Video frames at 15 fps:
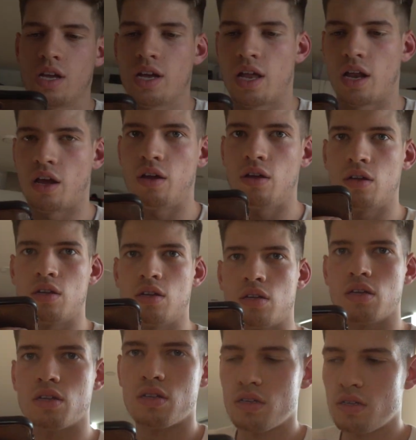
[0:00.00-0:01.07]
Hello?
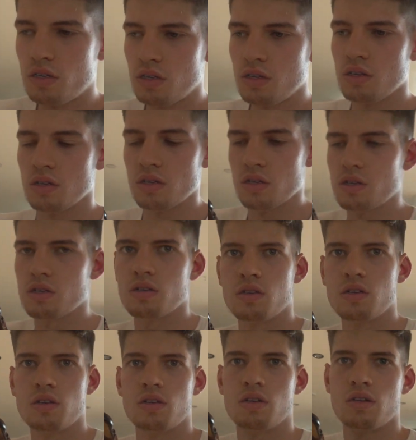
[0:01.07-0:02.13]
Hi, John,
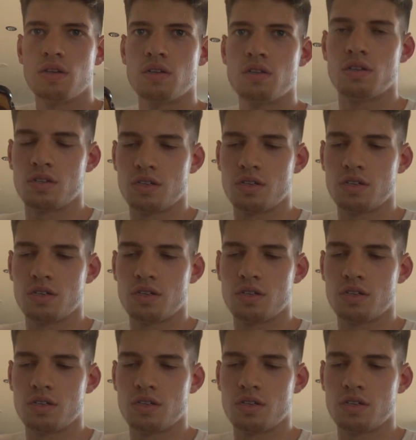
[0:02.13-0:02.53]
it's Mum.